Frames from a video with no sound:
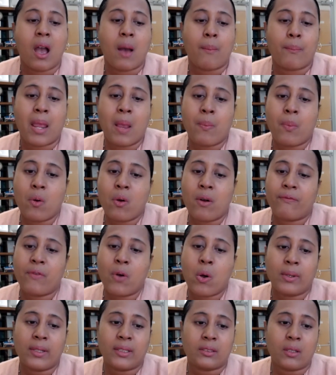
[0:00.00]
People are
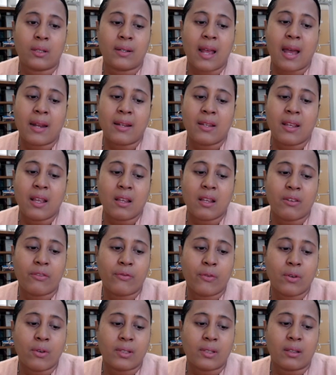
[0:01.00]
focused on how do you get your
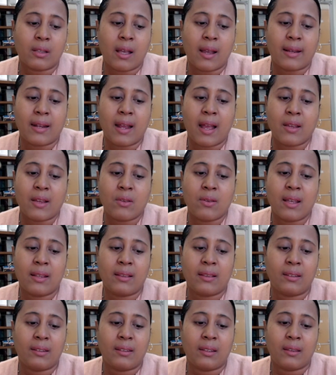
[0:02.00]
first client, how you get
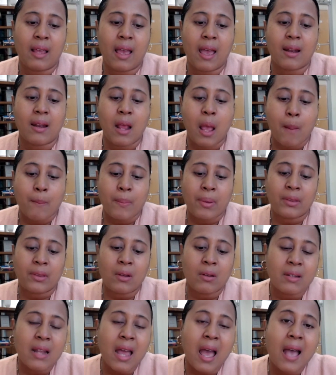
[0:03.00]
this and that, but
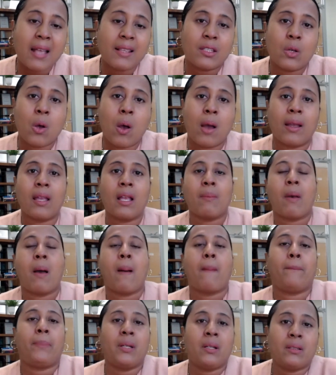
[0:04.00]
they're not talking
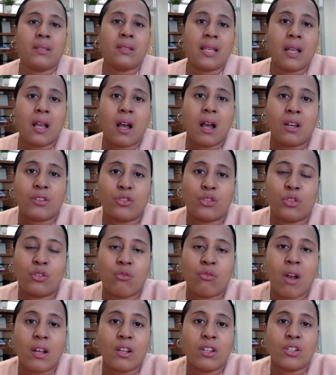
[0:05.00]
about building a
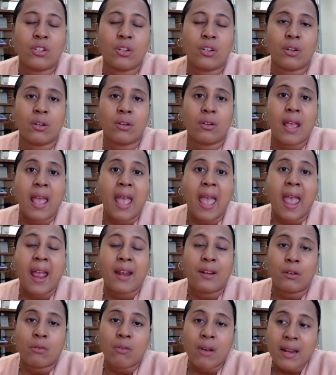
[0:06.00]
structure
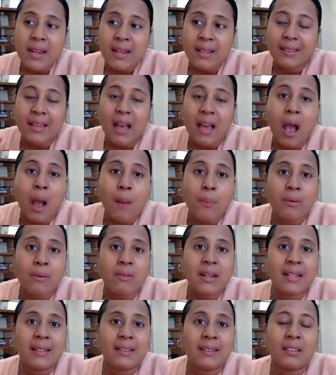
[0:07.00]
and creating
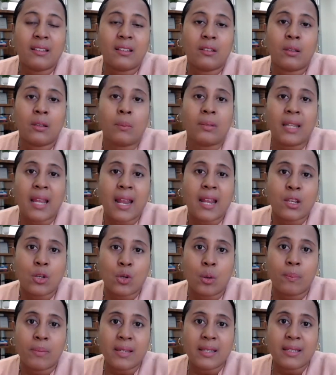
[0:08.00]
operating systems in
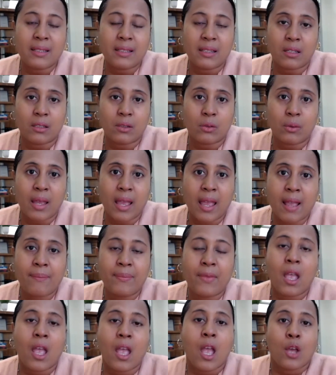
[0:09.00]
your business, okay?
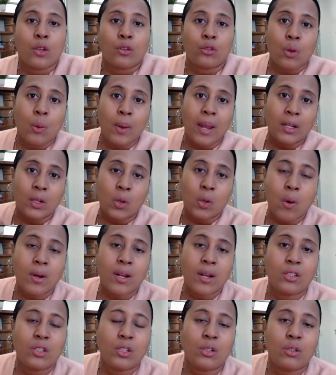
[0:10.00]
So in
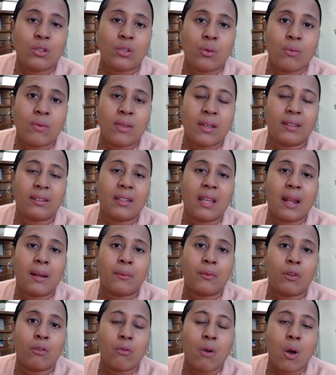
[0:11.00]
order to do this
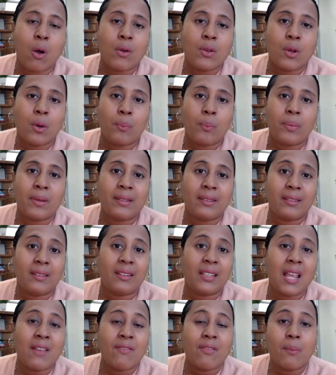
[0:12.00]
and grow your business
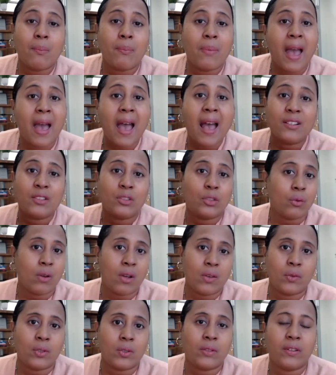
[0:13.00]
even past two
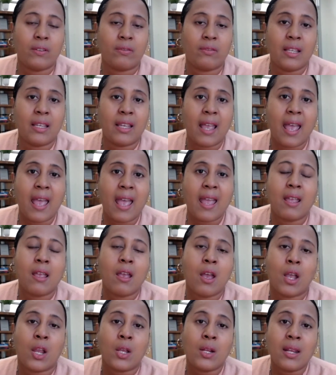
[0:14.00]
hundred fifty K,
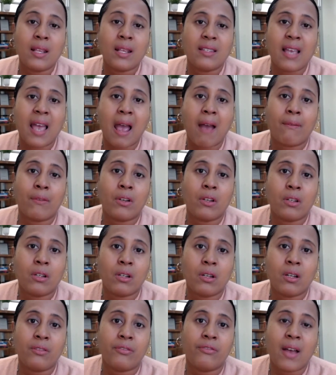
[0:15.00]
you need to have
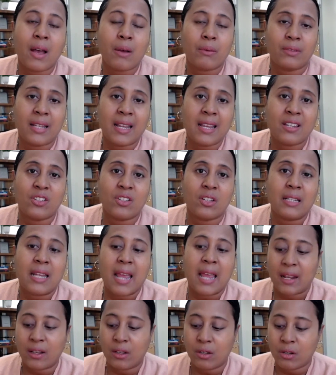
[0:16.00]
good foundation
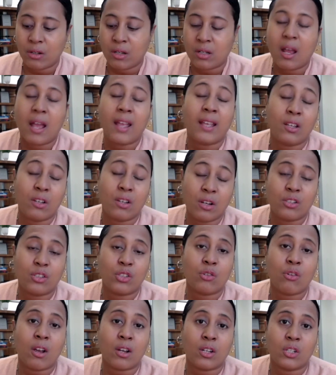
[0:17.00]
and good a good
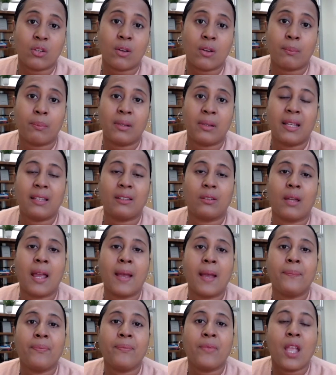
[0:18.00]
structure in place, okay?